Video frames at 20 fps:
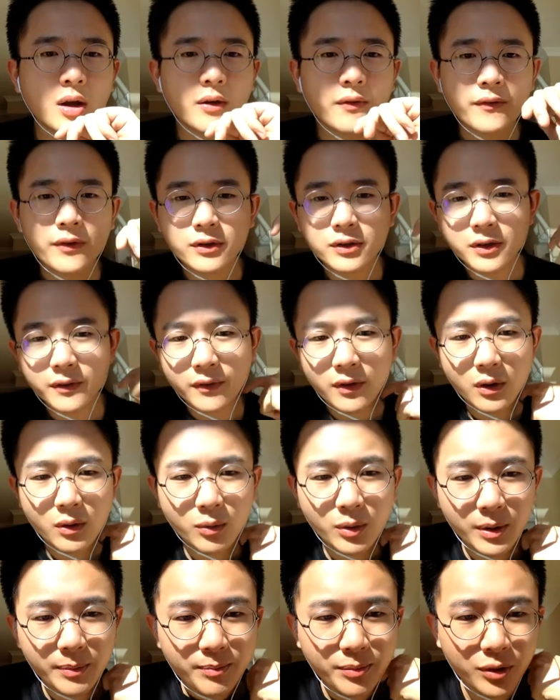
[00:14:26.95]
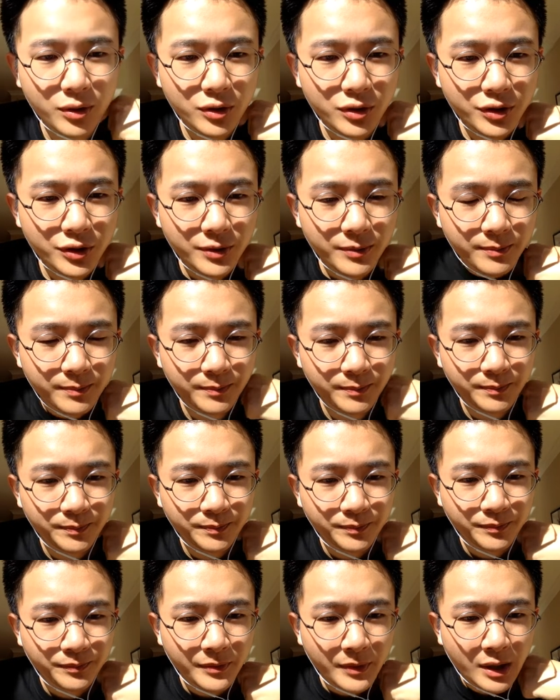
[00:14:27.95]
First of all, we push
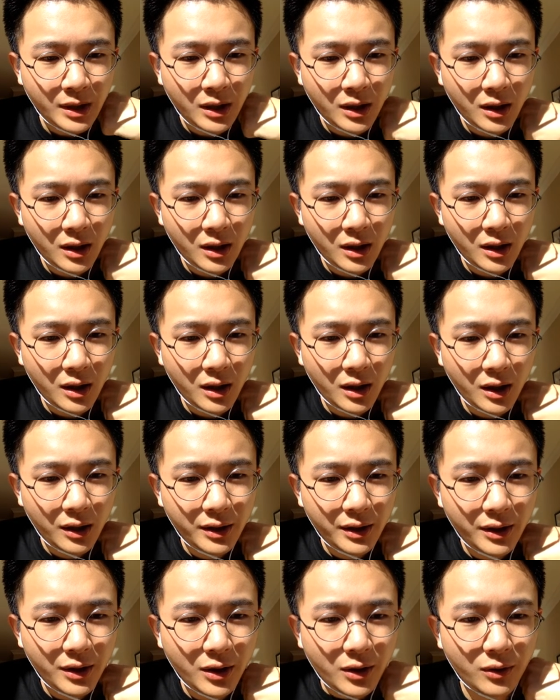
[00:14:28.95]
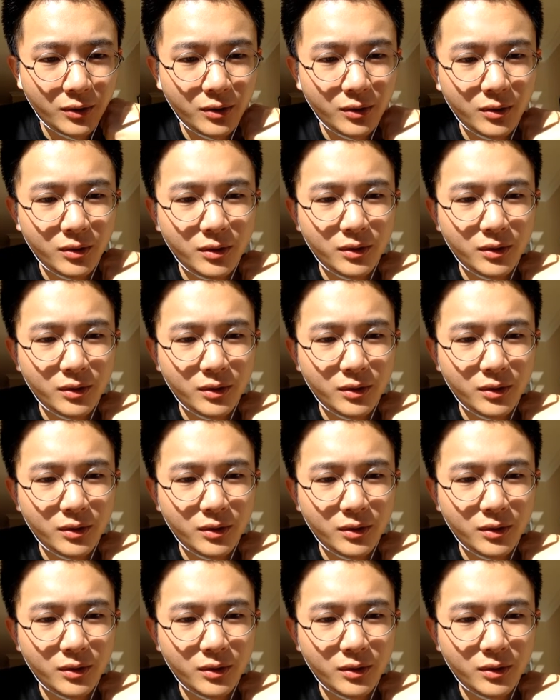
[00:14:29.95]
all the node,